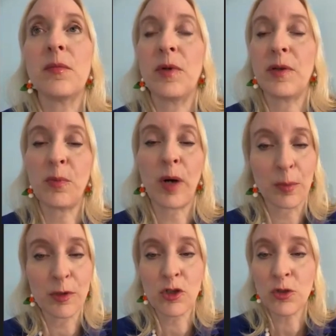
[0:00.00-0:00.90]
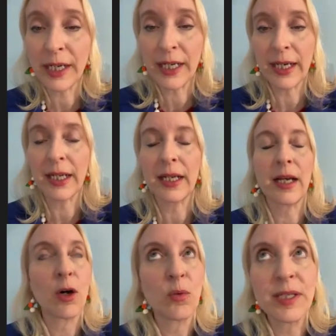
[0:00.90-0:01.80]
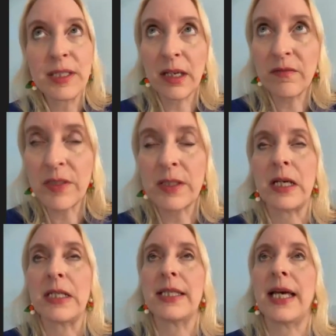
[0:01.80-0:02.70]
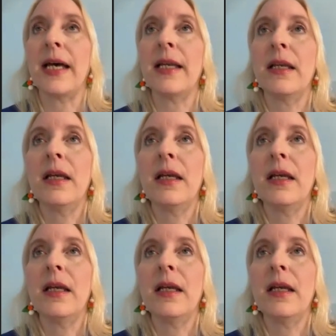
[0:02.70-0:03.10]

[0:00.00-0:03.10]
with proper training, and I always emphasize that,